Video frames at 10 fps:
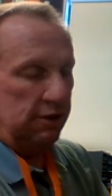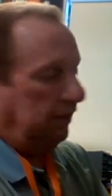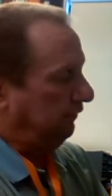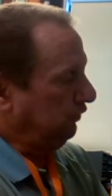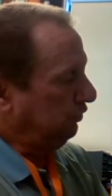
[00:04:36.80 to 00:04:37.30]

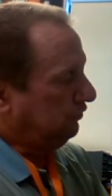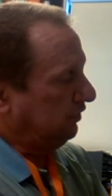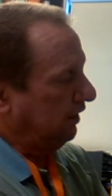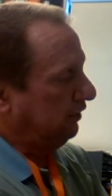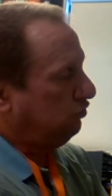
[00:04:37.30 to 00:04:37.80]
If you
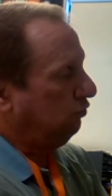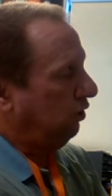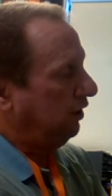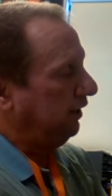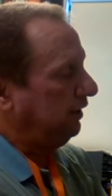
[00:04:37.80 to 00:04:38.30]
said
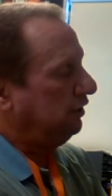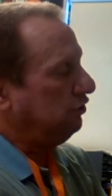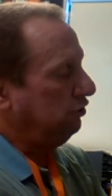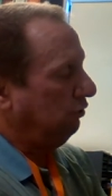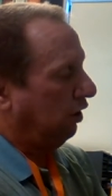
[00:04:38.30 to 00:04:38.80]
20,
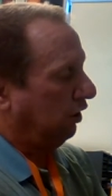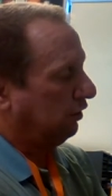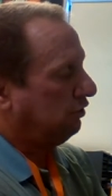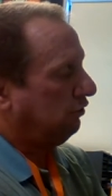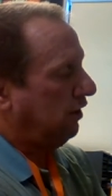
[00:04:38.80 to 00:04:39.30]
you are
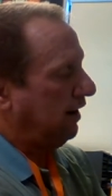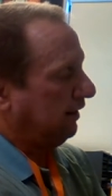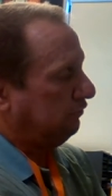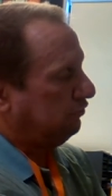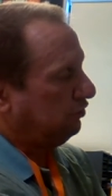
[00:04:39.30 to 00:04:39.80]

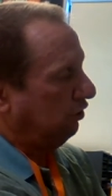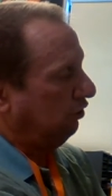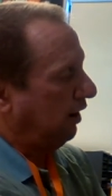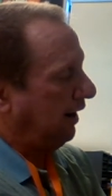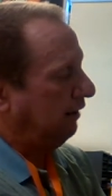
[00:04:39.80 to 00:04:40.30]
correct.
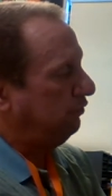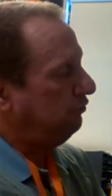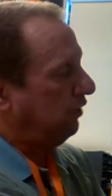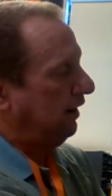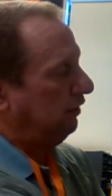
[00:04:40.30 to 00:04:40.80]
So I would
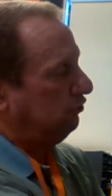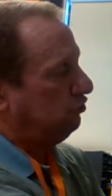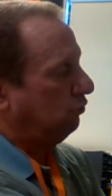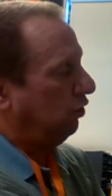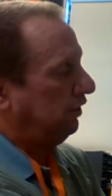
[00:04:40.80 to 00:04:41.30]
round
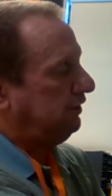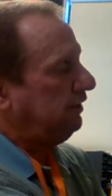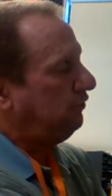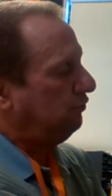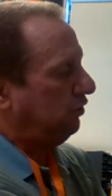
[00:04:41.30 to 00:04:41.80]

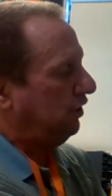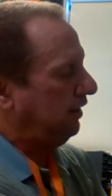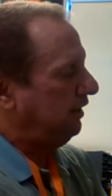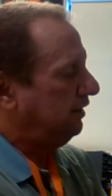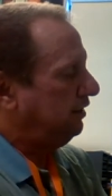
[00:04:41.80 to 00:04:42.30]

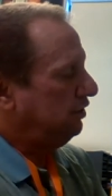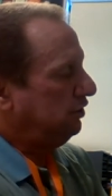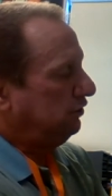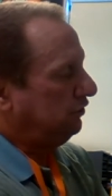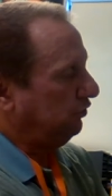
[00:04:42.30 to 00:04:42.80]
23
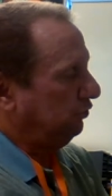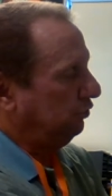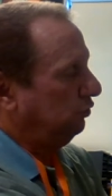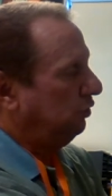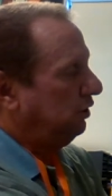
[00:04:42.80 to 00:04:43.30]

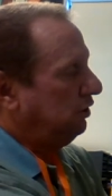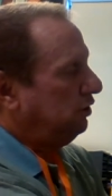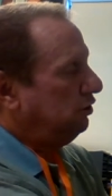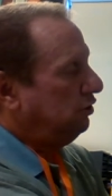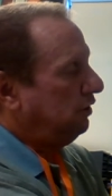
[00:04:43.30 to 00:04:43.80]
to
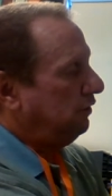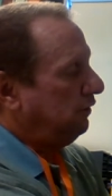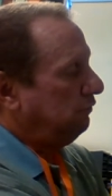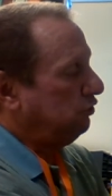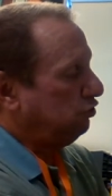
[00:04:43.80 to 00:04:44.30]

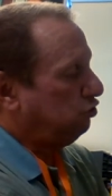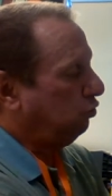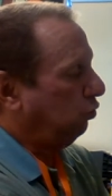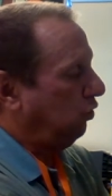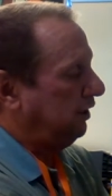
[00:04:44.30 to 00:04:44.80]

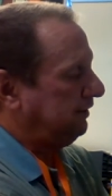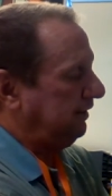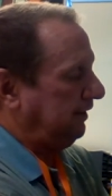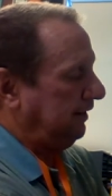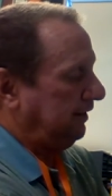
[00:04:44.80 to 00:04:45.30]

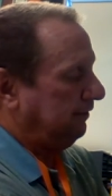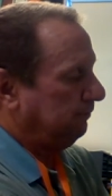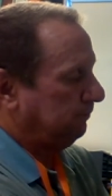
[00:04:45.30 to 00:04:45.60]
20.